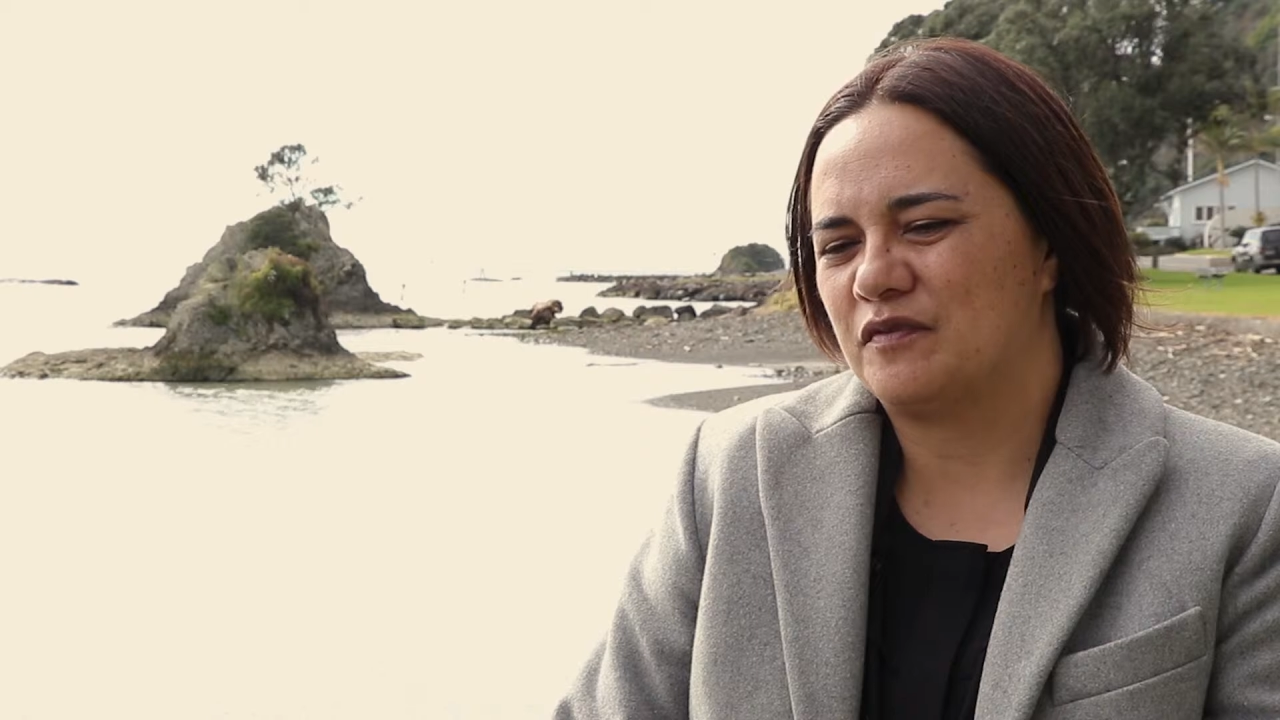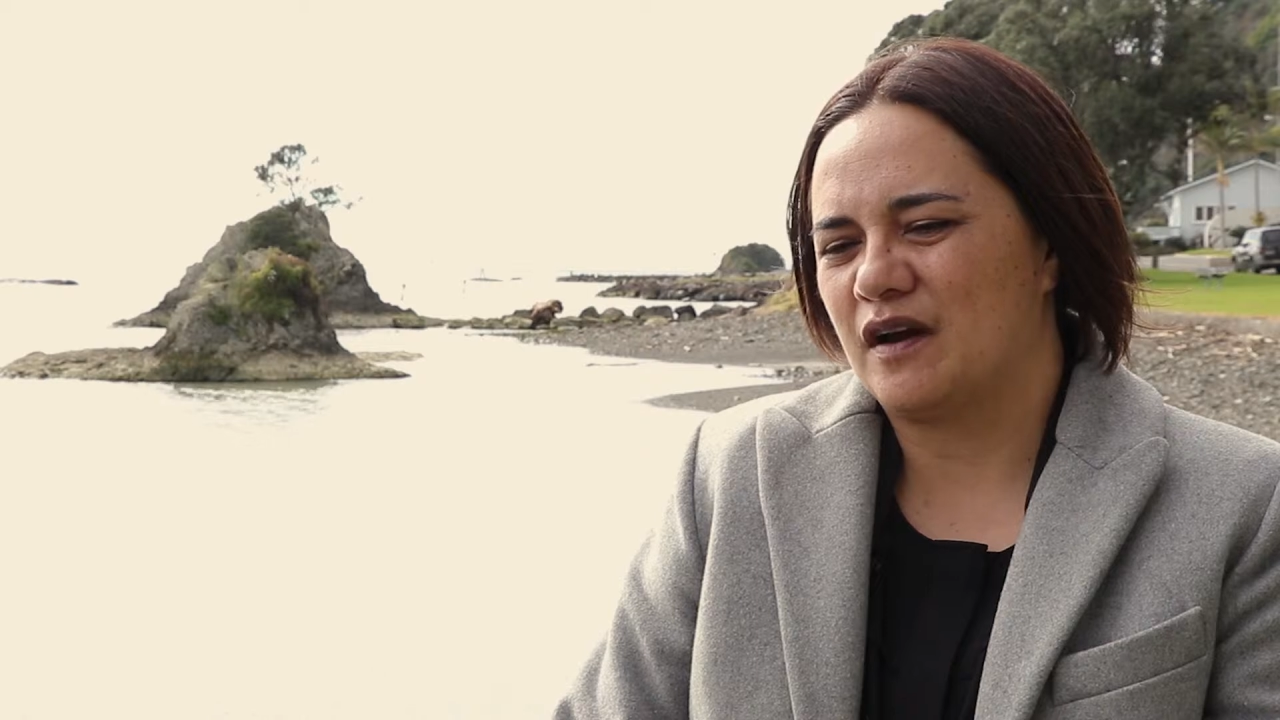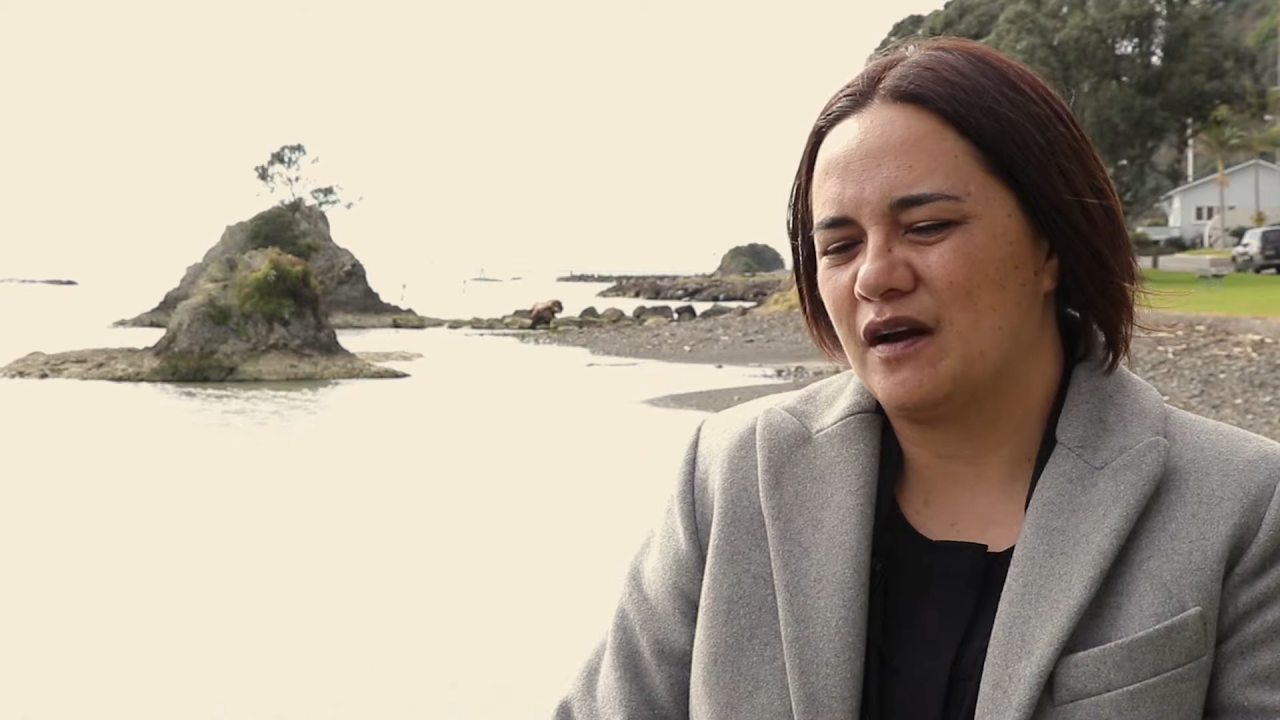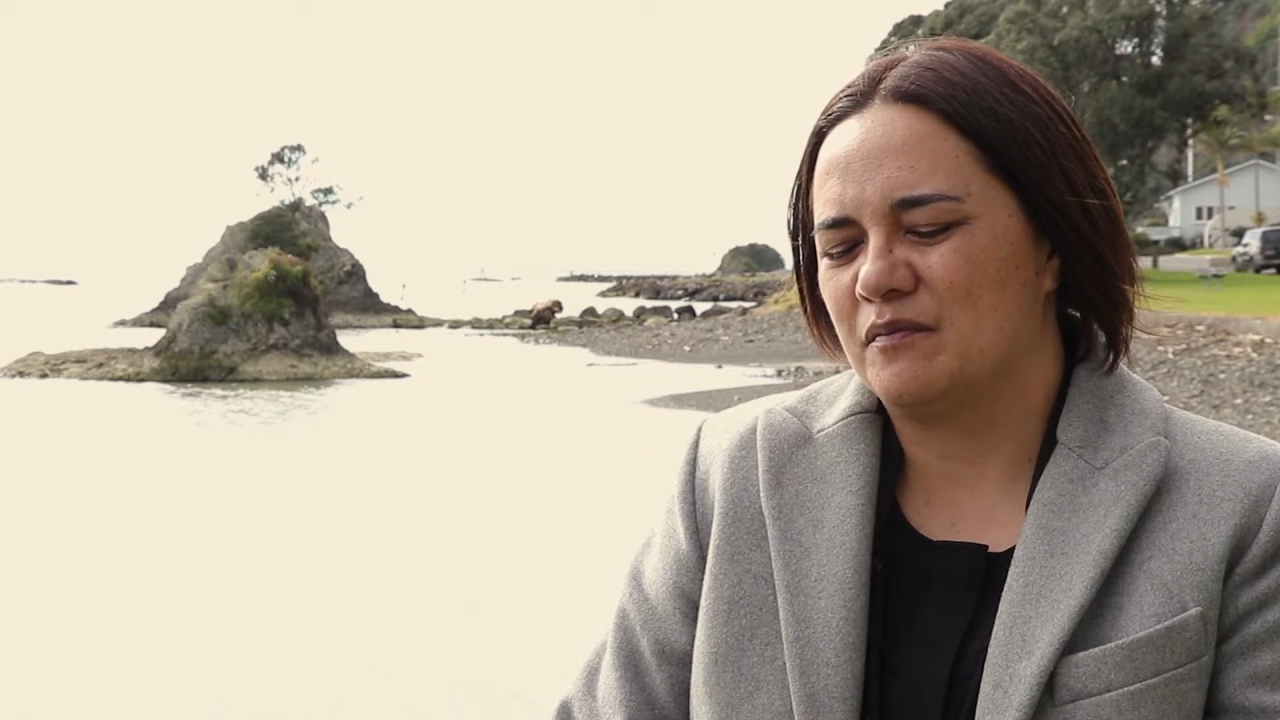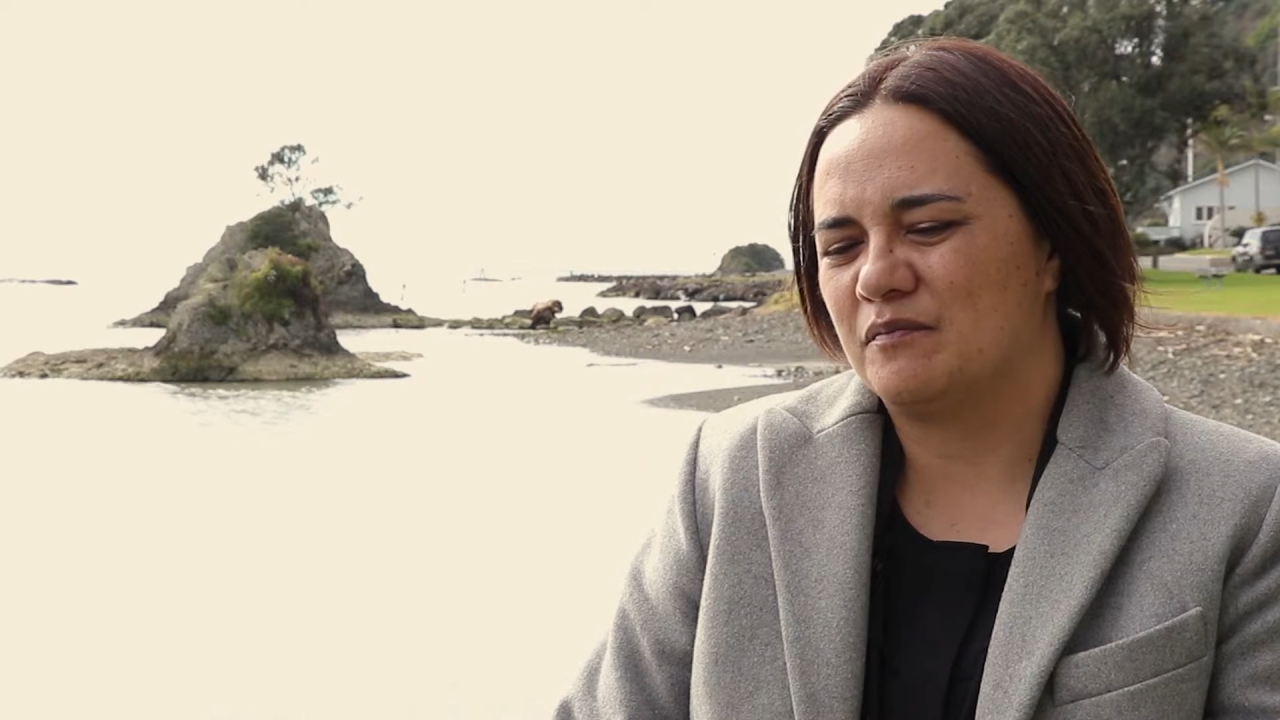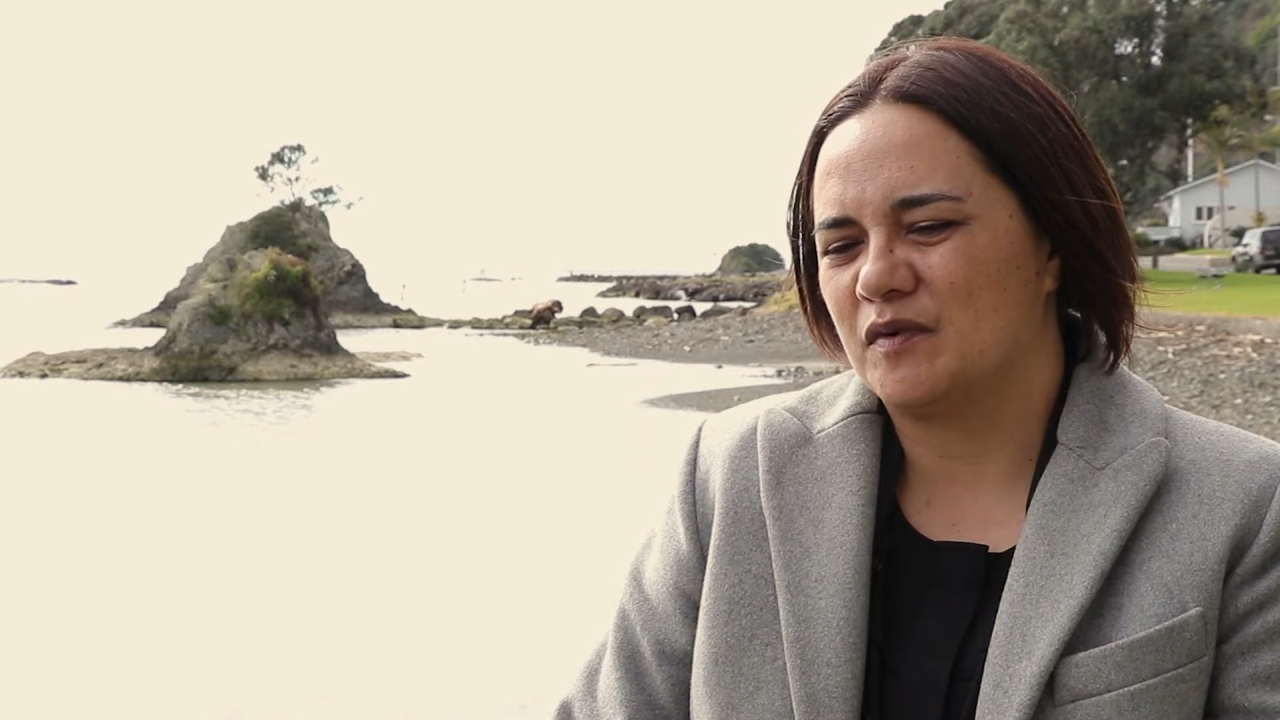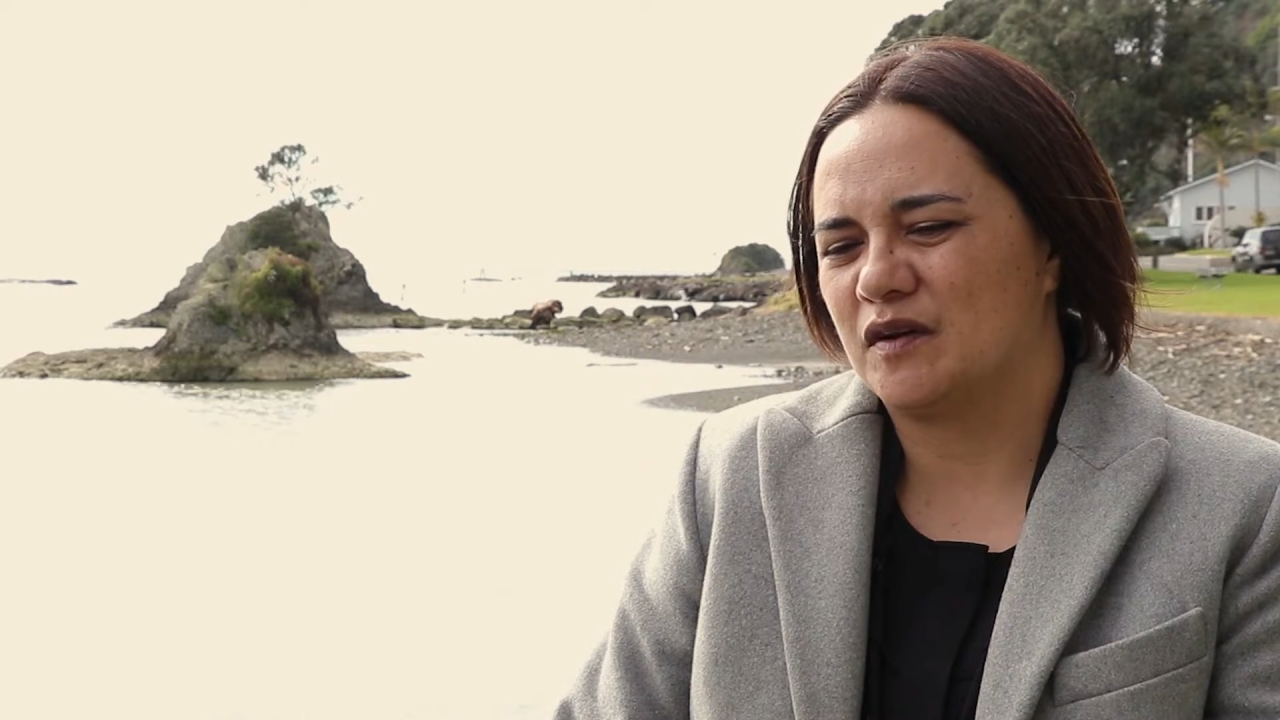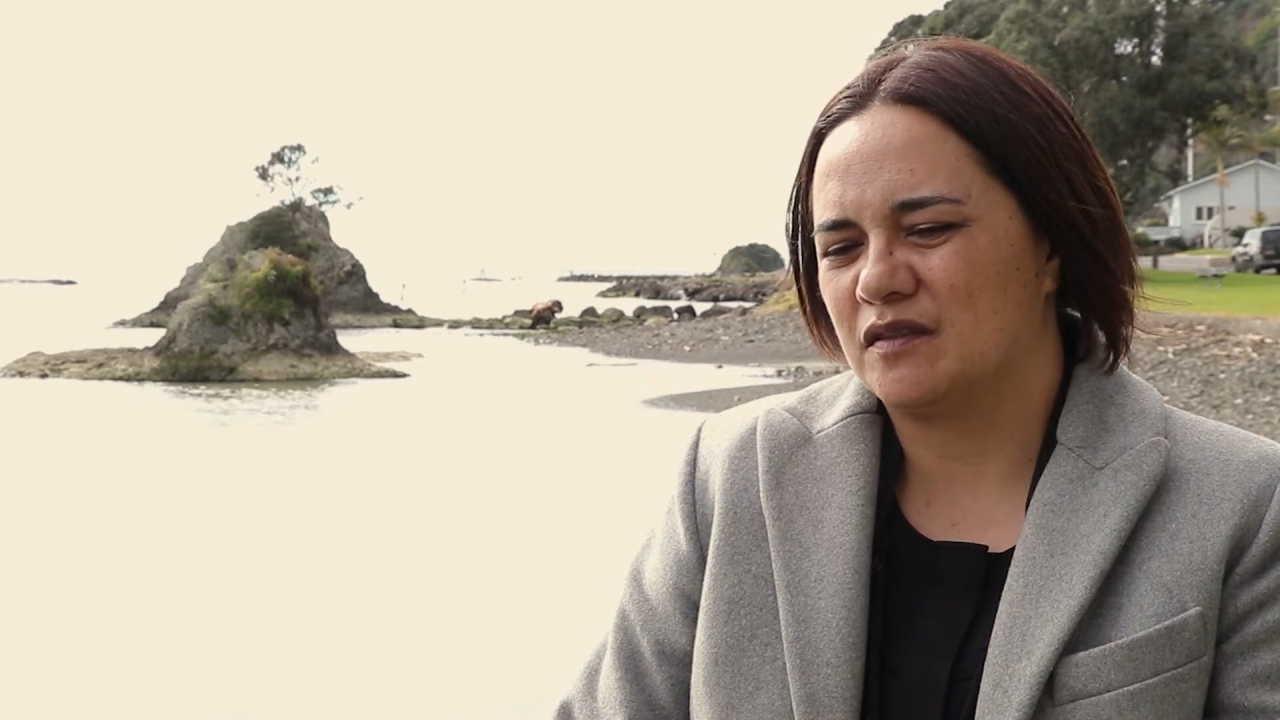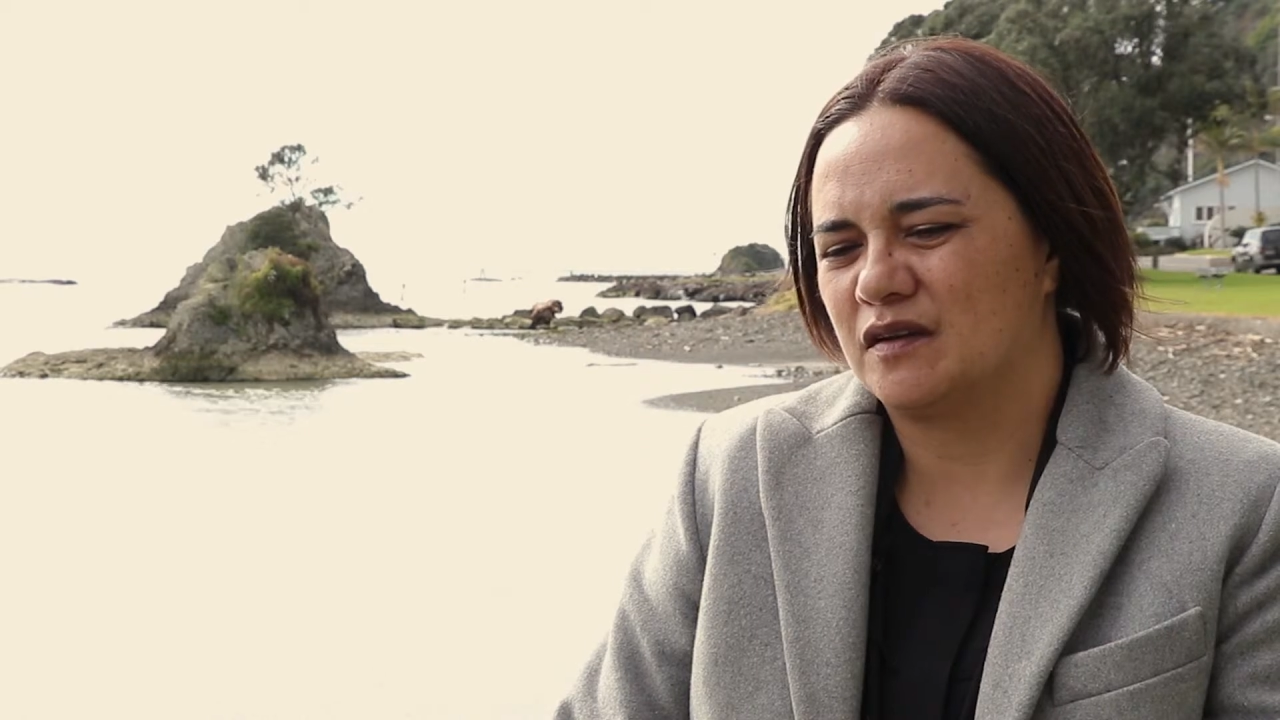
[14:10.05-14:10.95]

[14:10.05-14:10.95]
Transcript: I